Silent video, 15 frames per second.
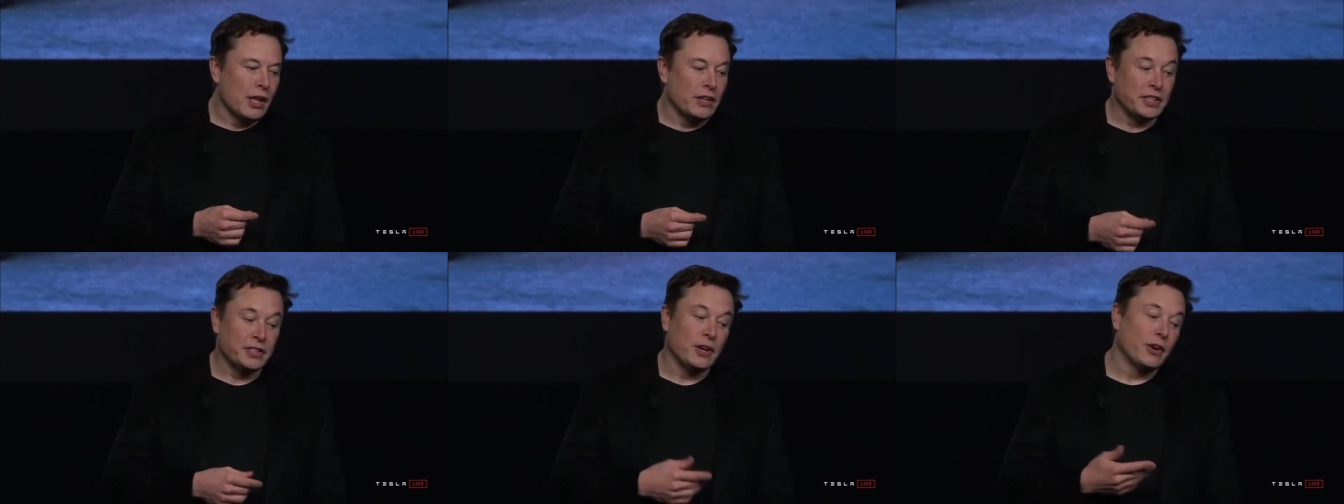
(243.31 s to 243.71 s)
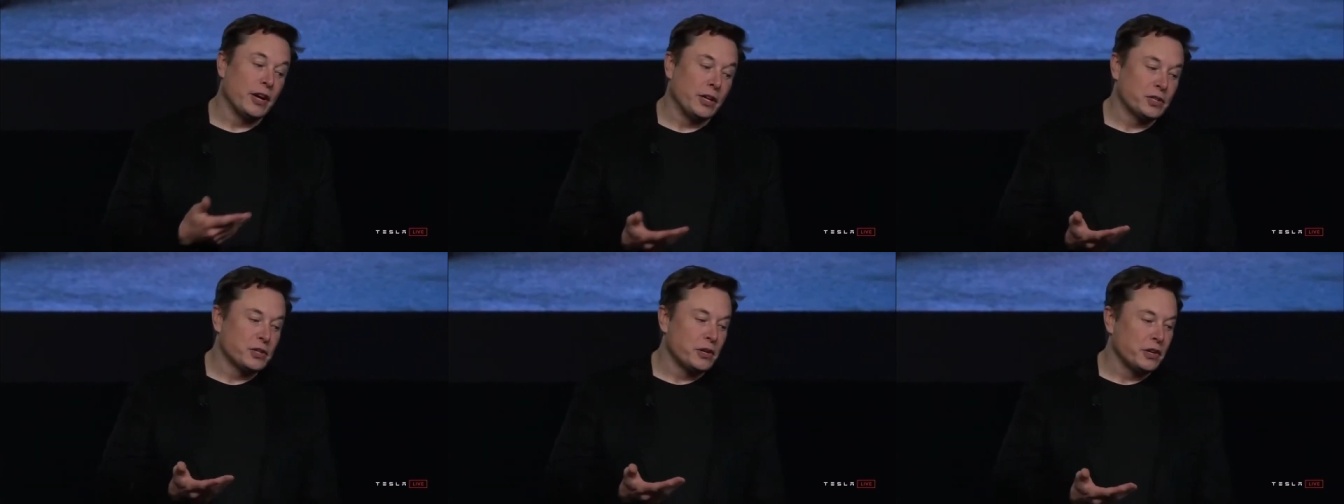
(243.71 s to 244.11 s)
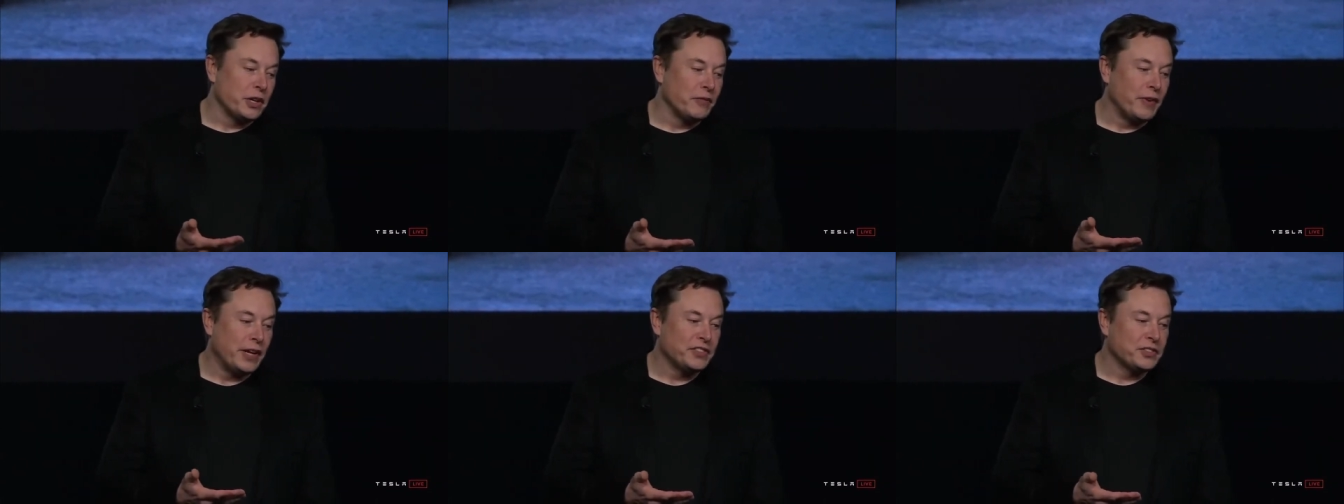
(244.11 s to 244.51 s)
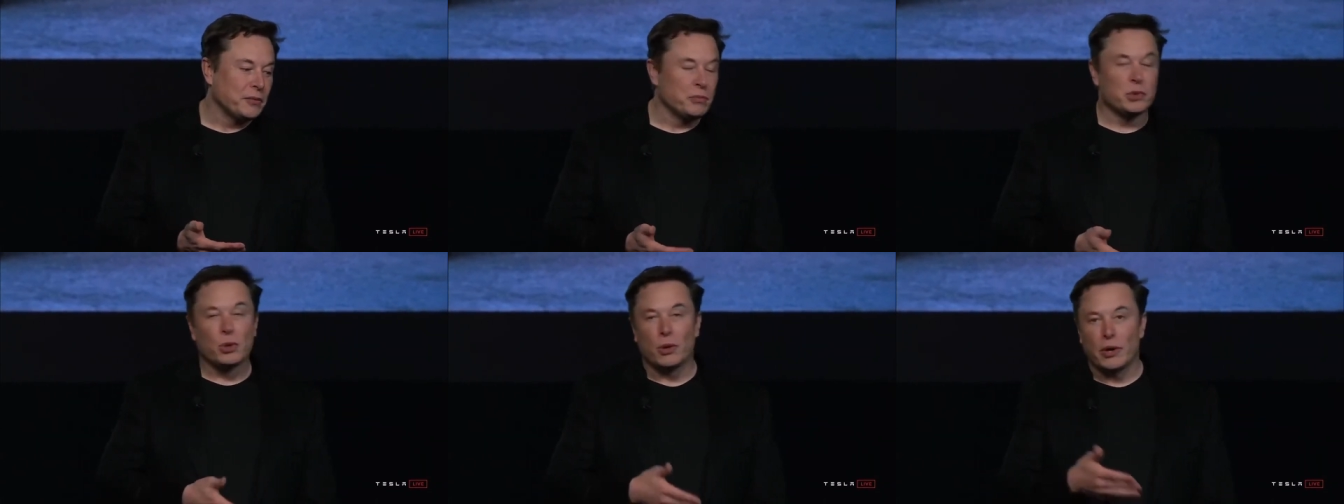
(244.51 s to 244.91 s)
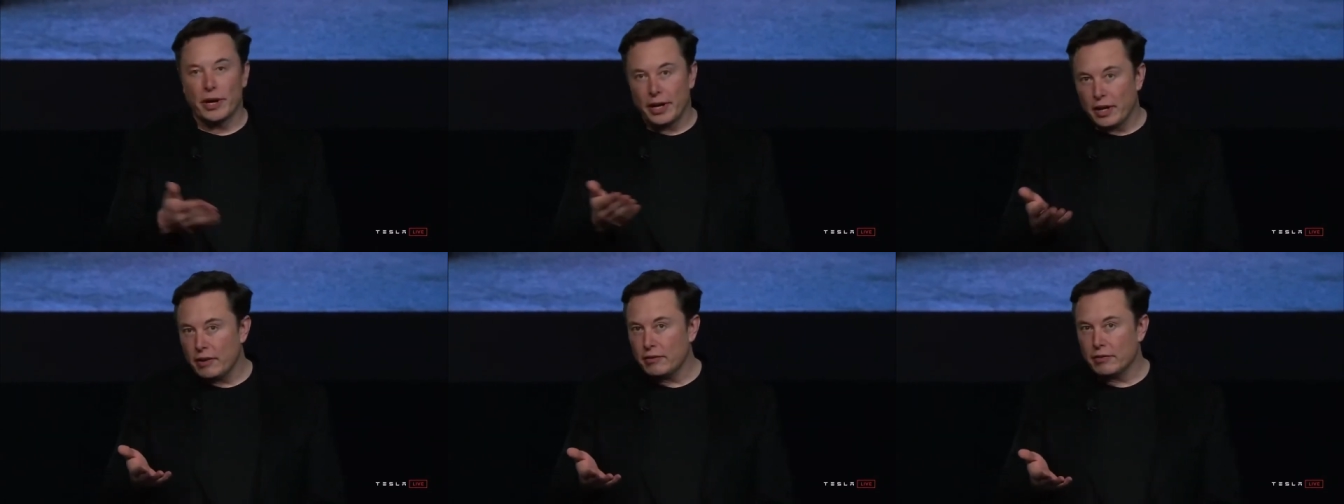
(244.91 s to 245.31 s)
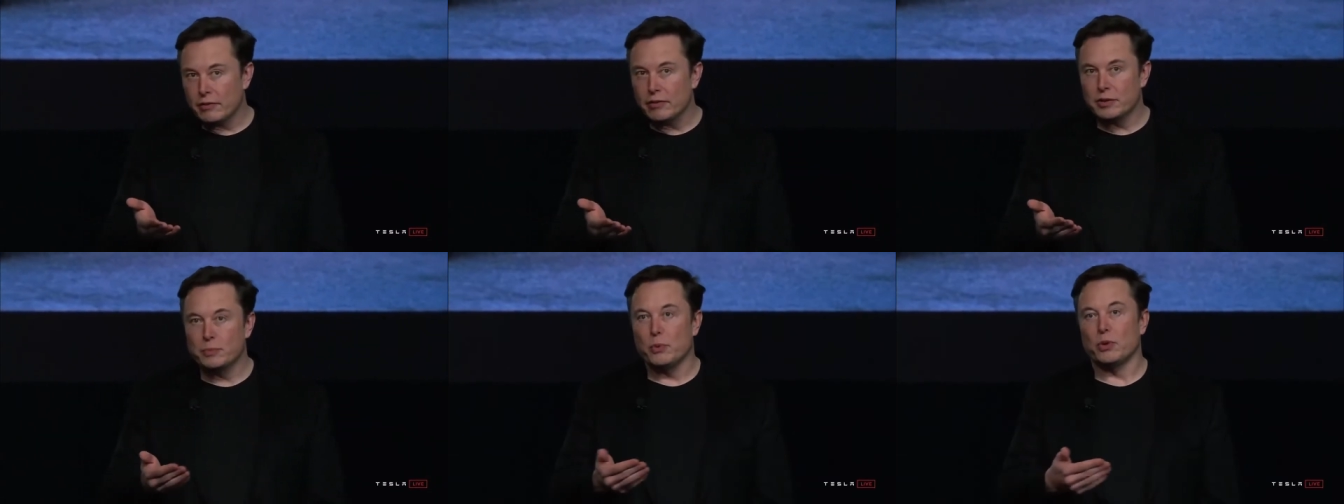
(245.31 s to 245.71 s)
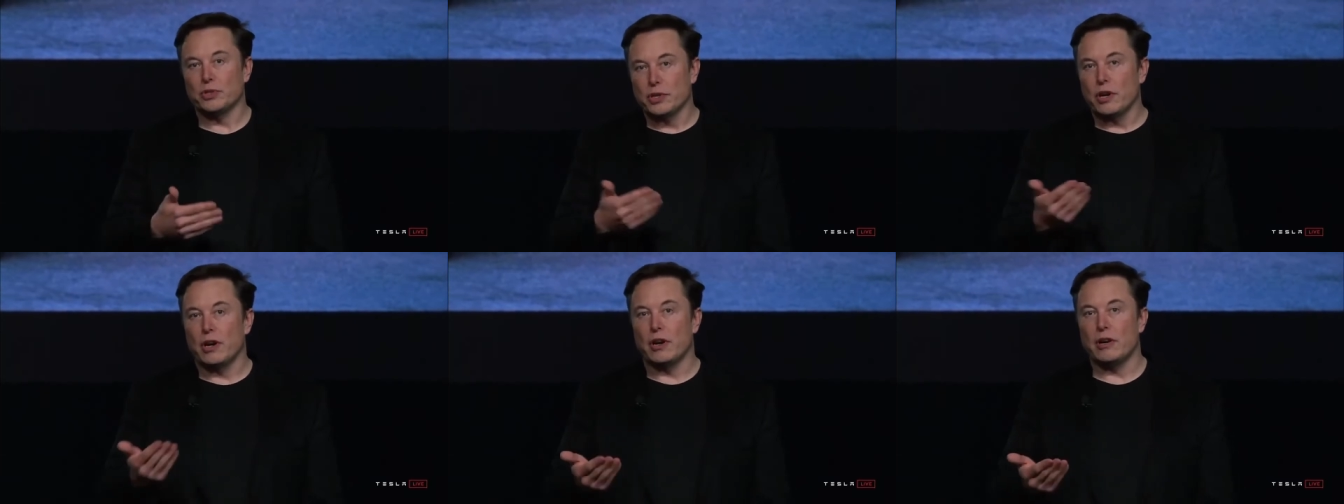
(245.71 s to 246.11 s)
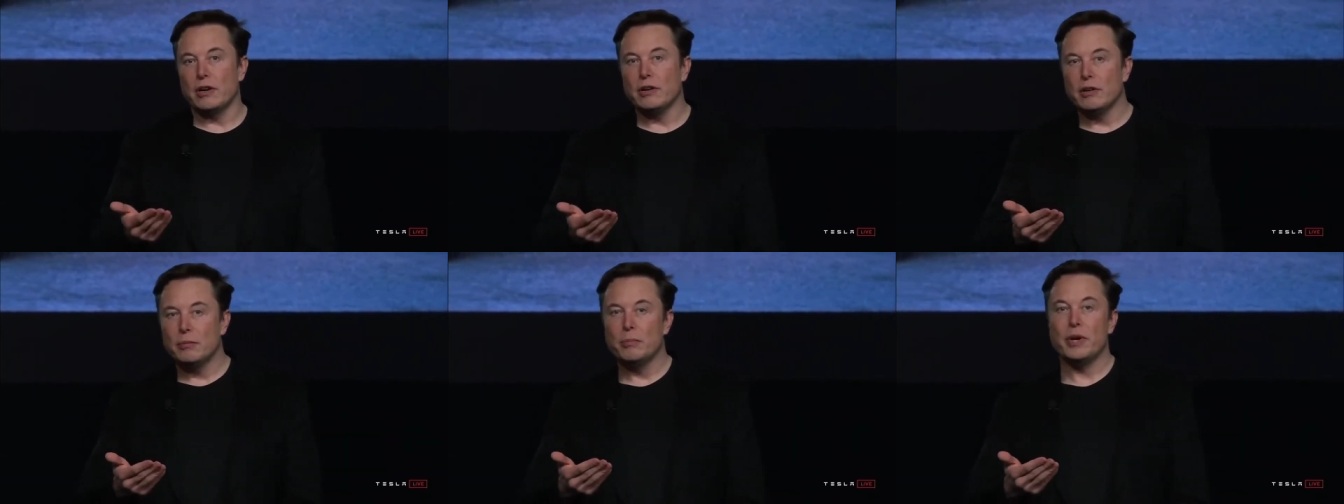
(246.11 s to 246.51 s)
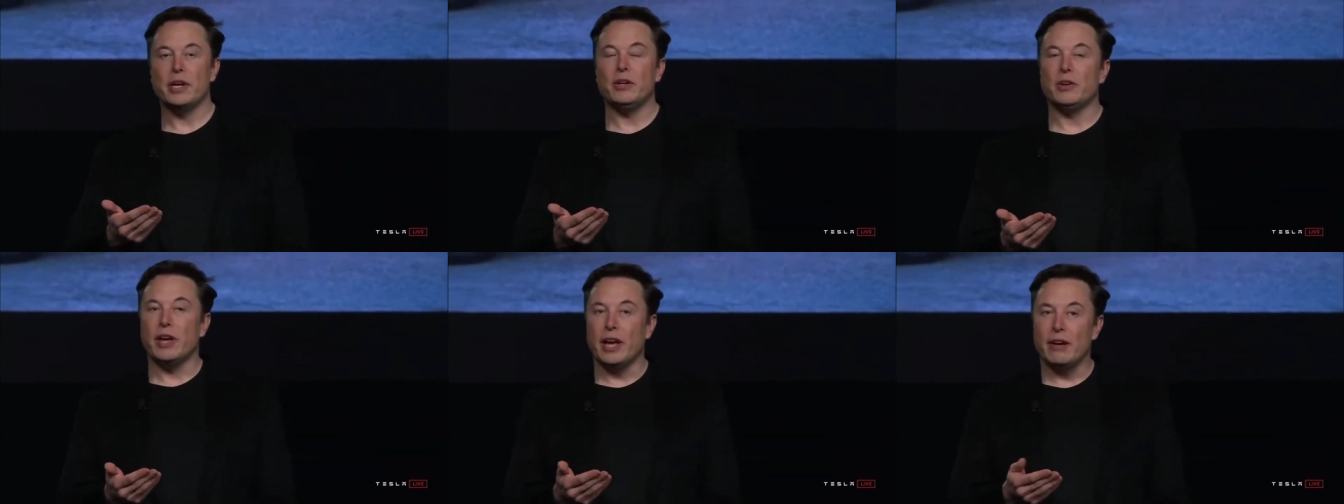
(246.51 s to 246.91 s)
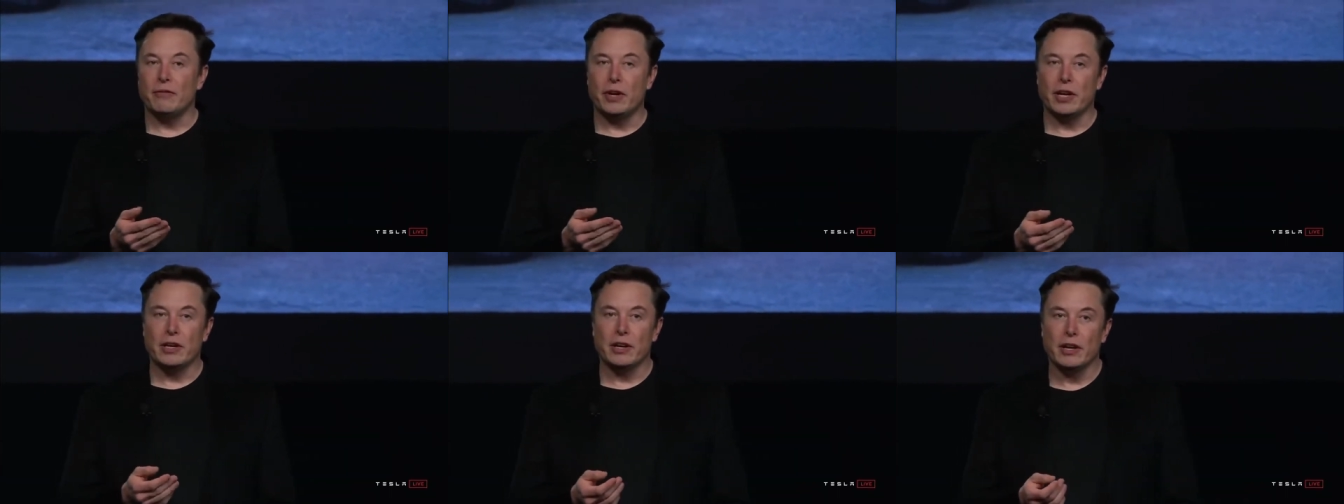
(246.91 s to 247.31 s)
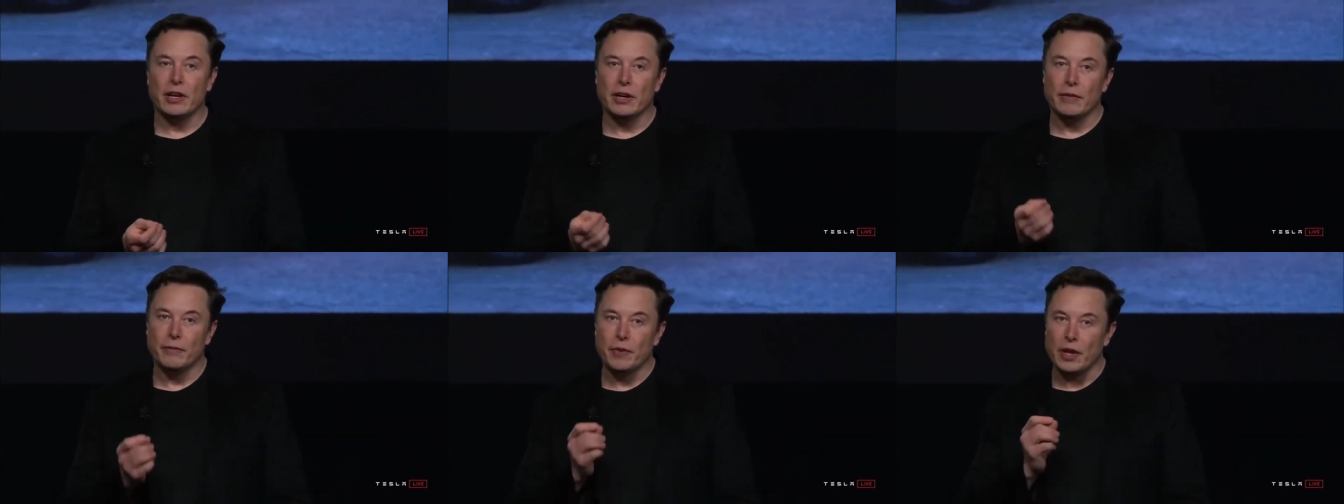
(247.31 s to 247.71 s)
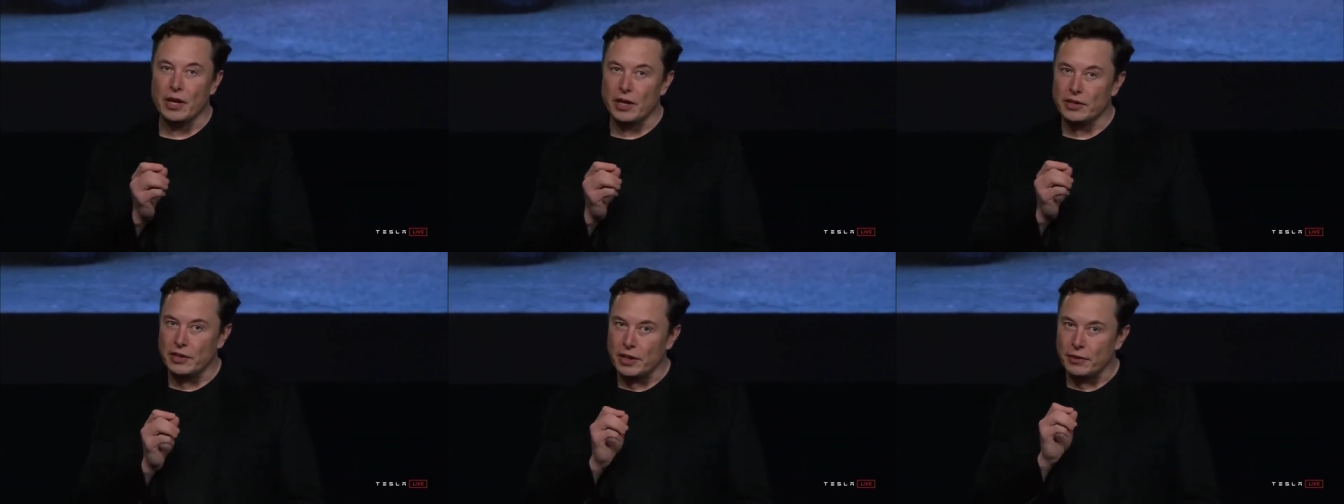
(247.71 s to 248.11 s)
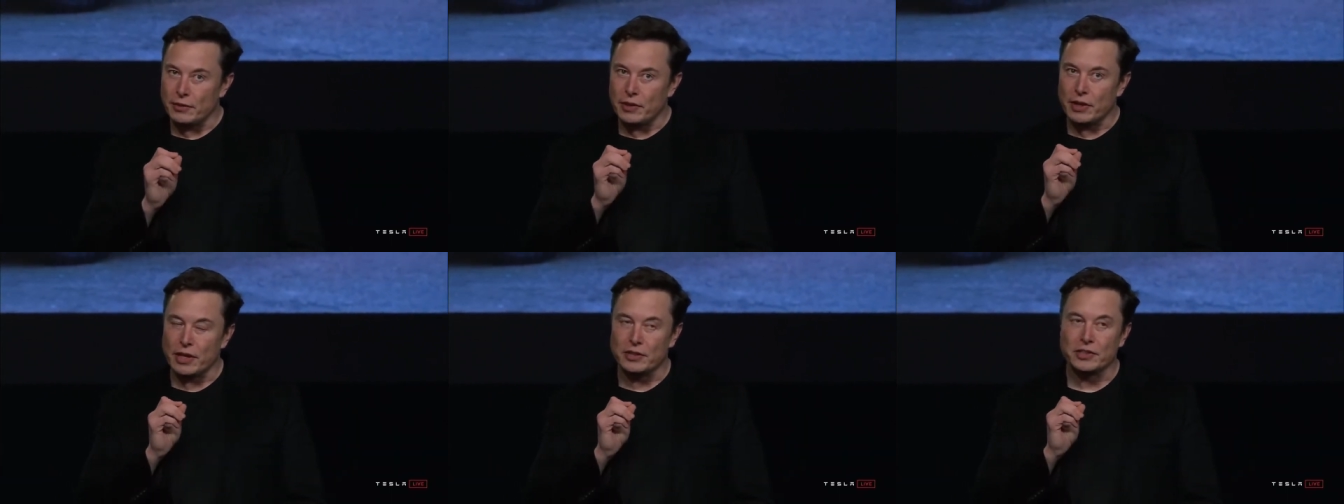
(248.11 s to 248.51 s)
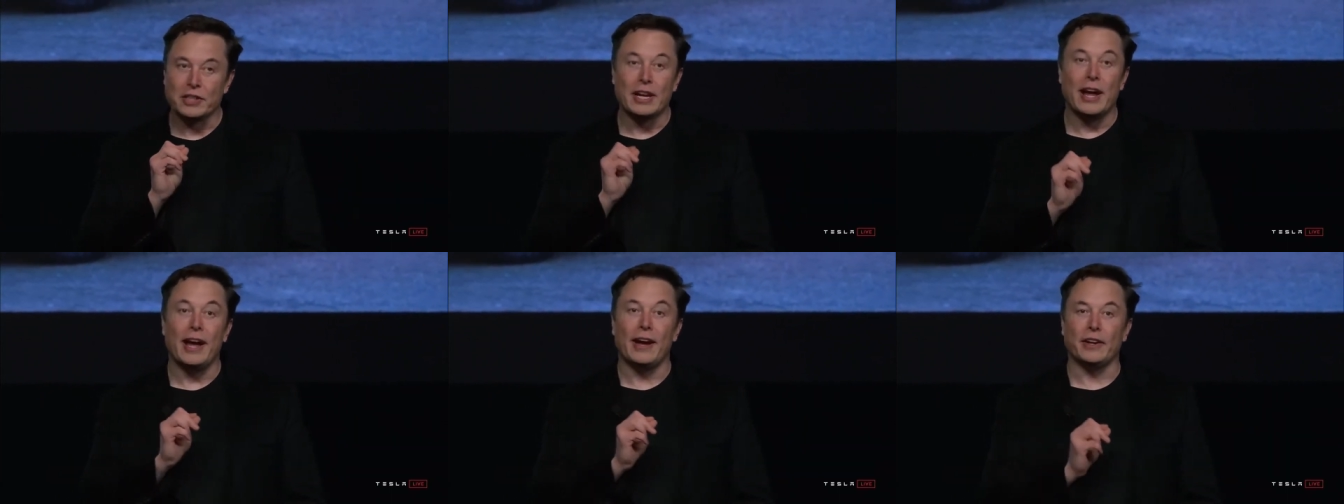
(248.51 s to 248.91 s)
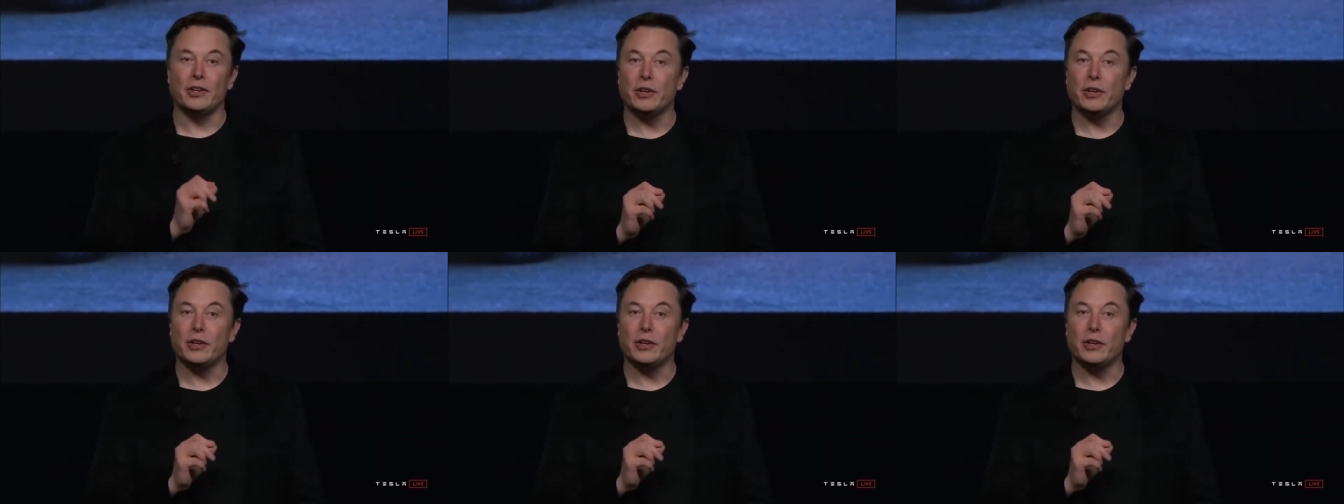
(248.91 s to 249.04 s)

they said, okay, sure, you can make some toy sports car, but you can't make a, a, a sedan.